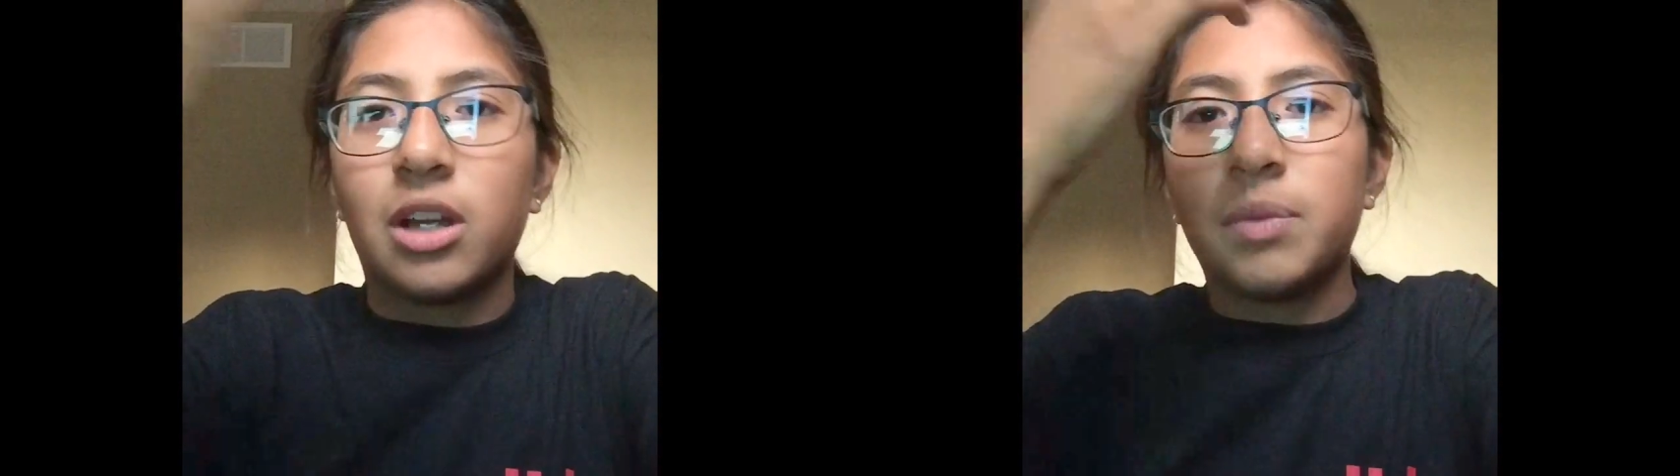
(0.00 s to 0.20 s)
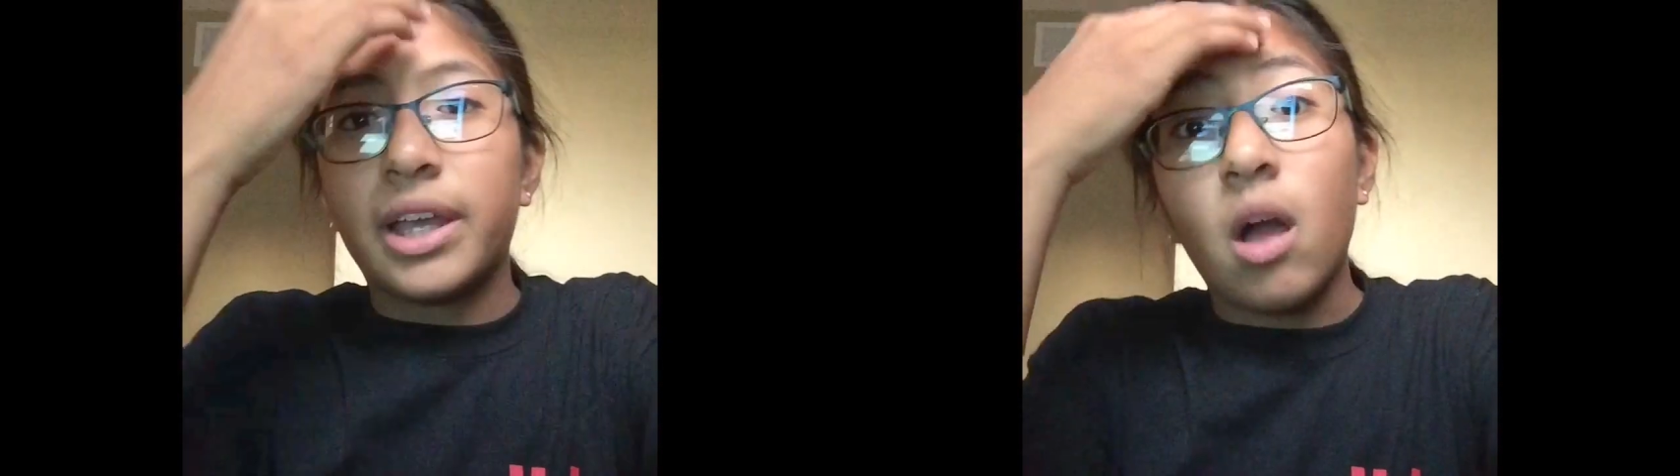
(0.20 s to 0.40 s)

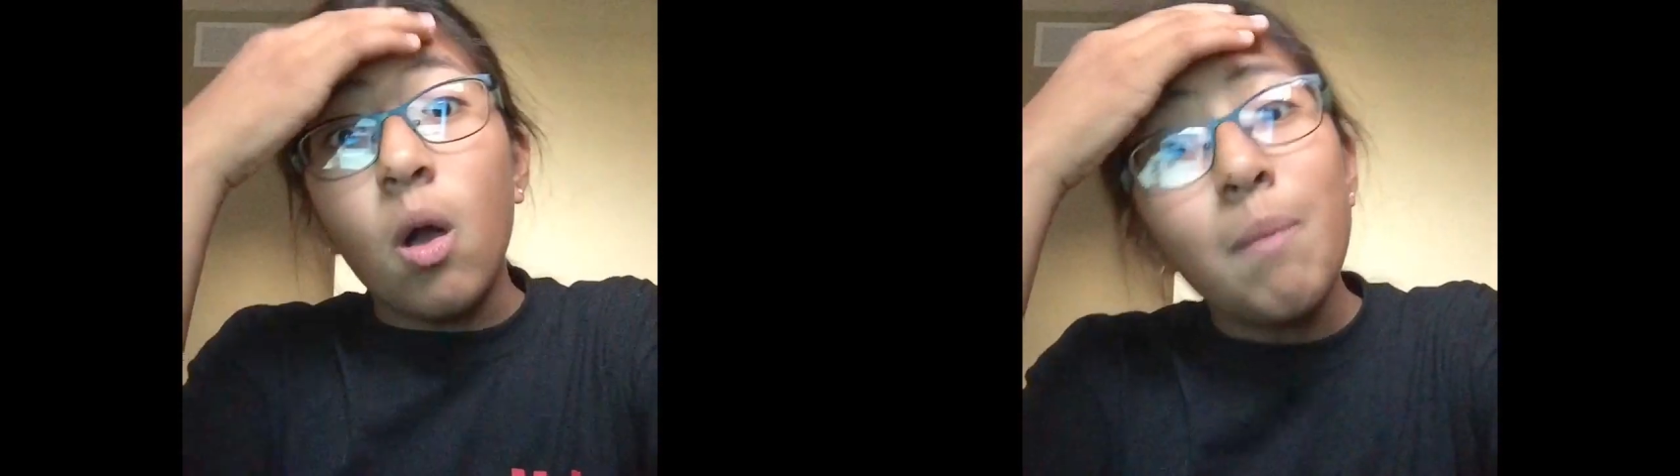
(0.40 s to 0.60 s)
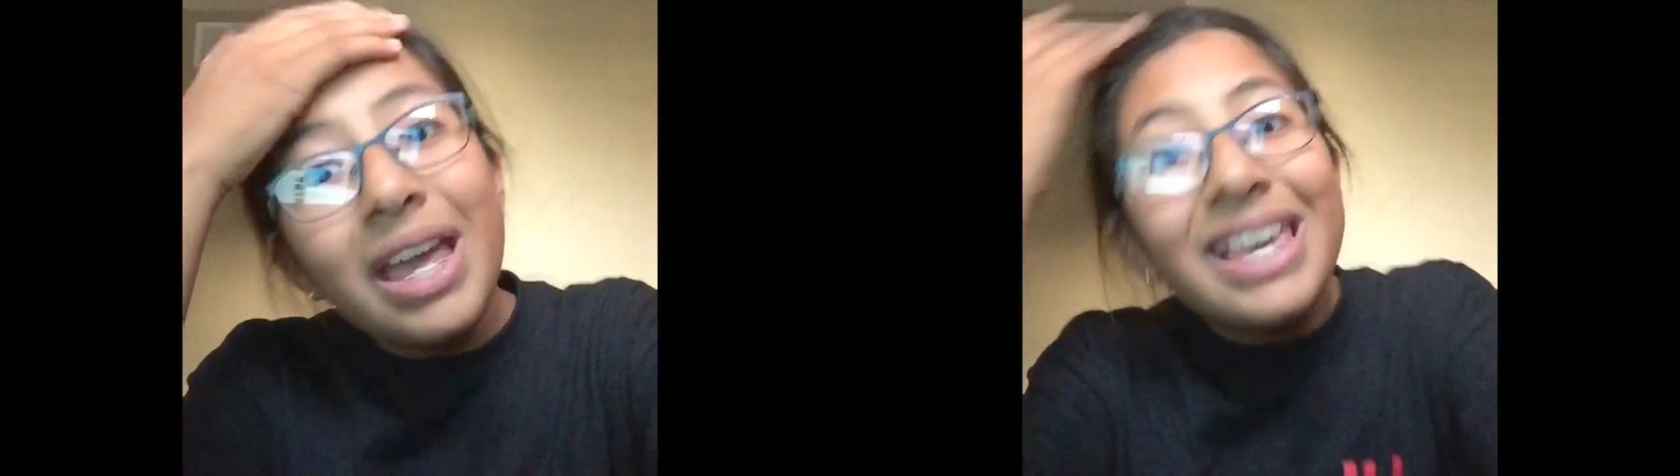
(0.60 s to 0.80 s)
I'm like,
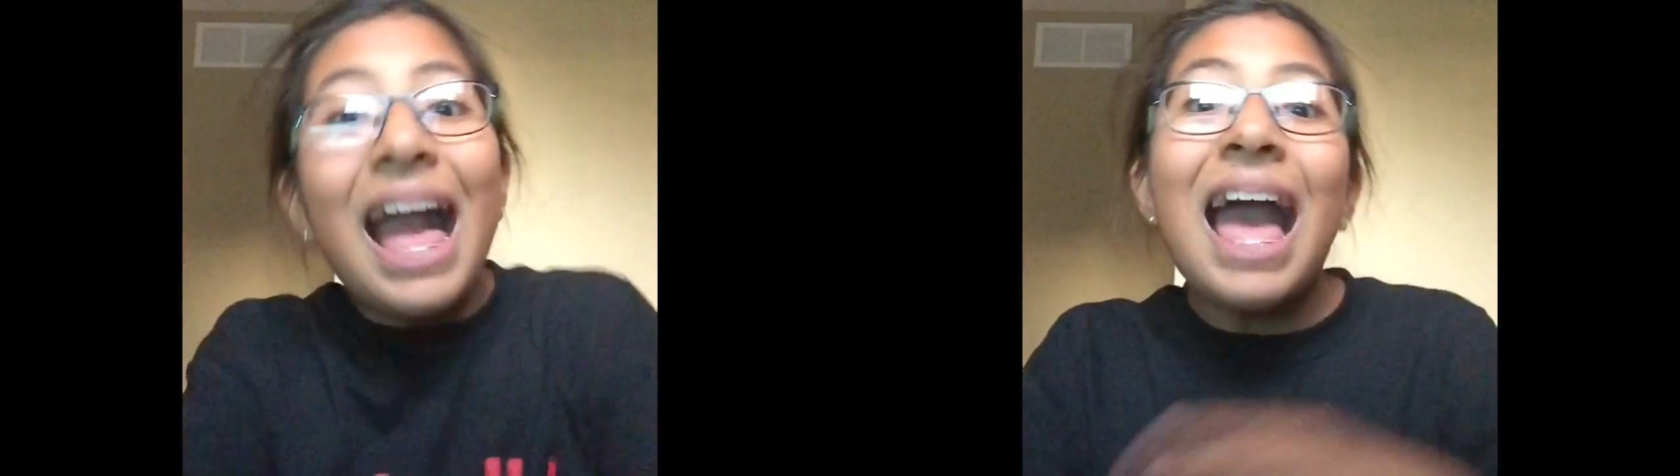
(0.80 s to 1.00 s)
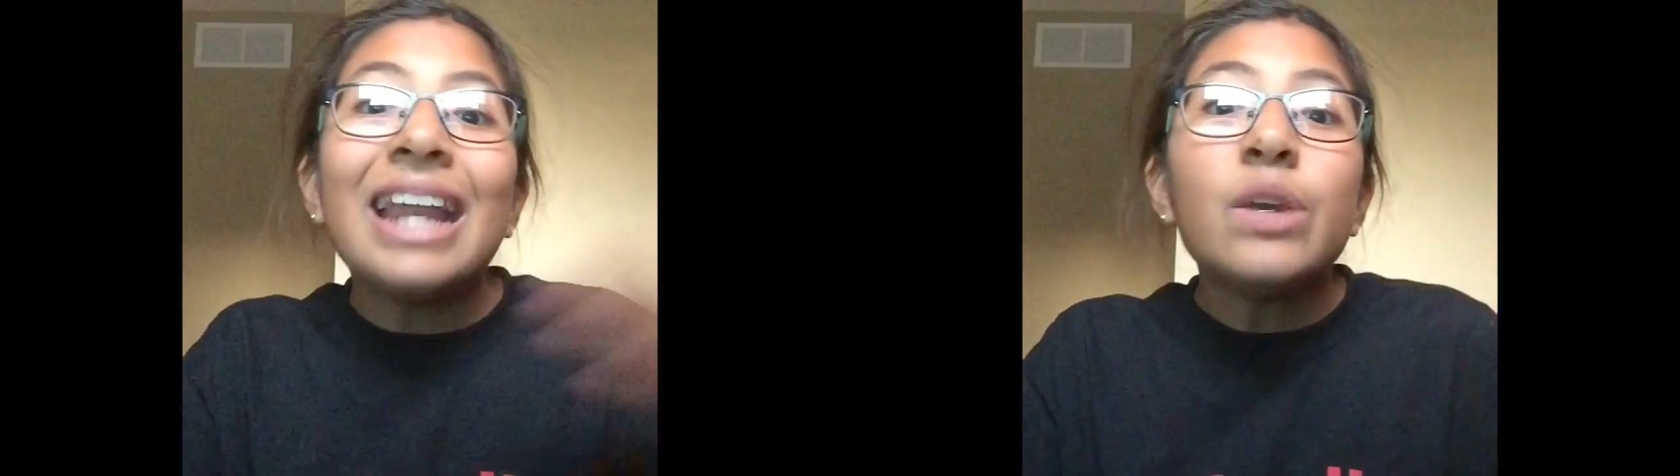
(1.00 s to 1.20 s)
oh my
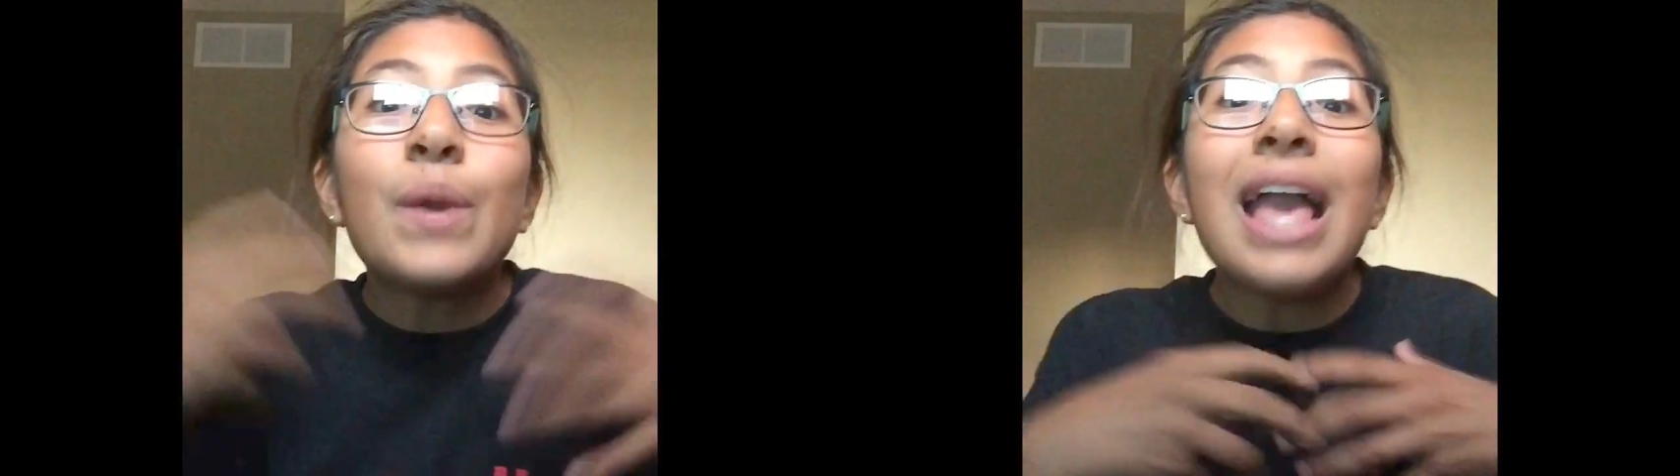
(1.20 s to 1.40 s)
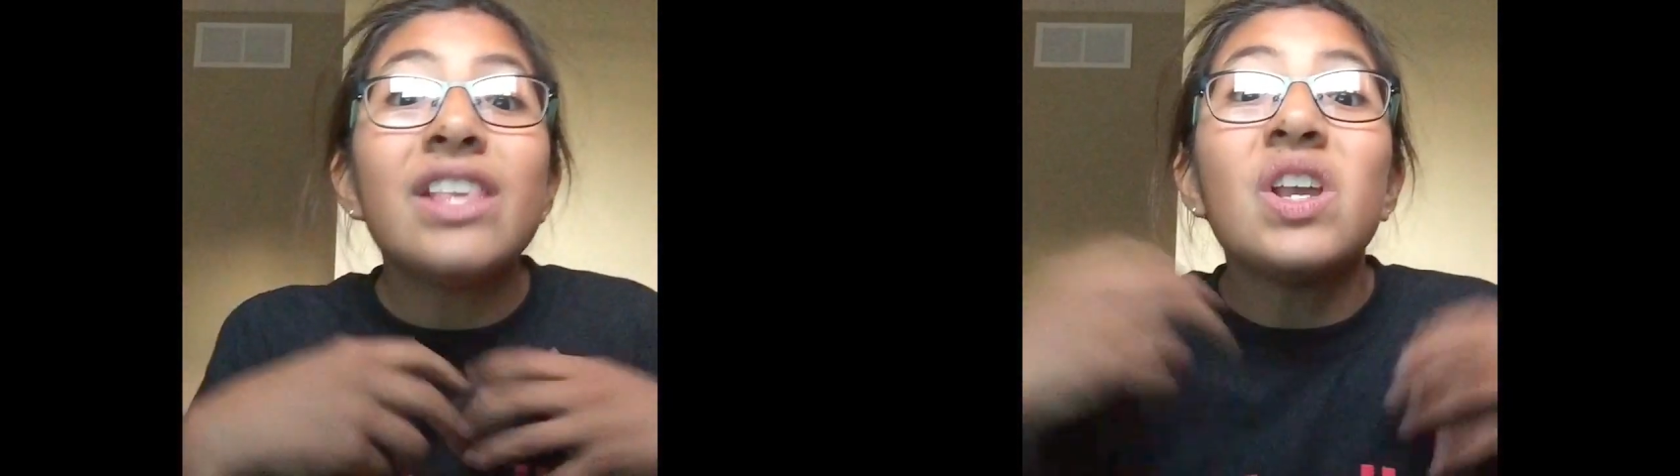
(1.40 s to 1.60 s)
god, you
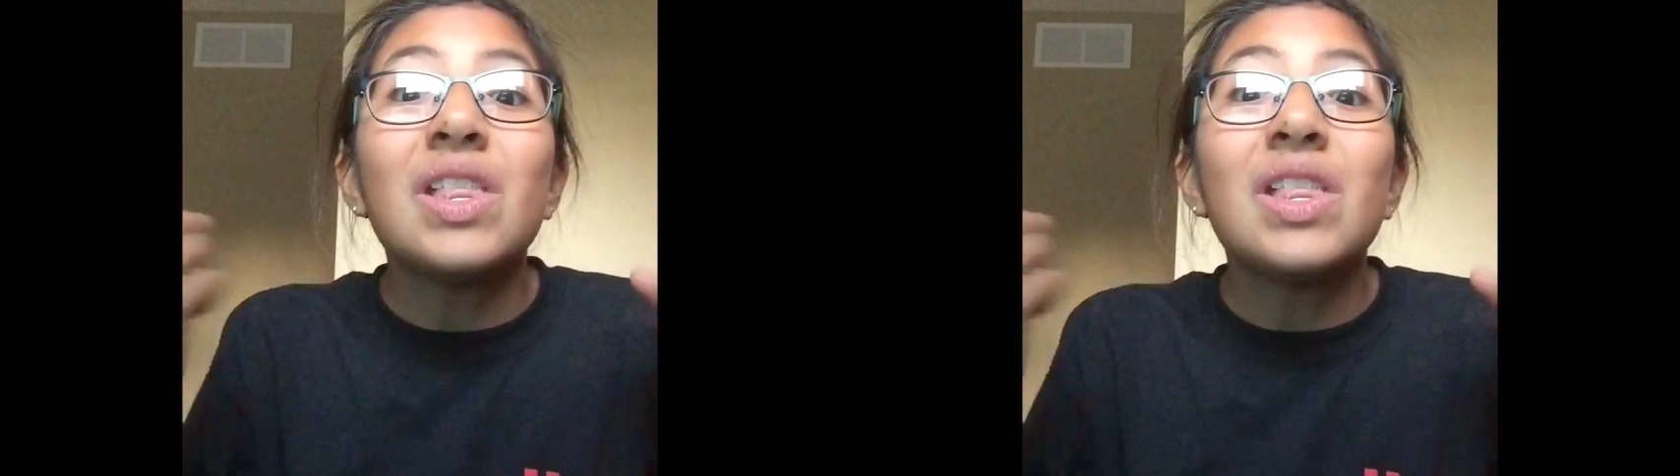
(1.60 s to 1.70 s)
guys,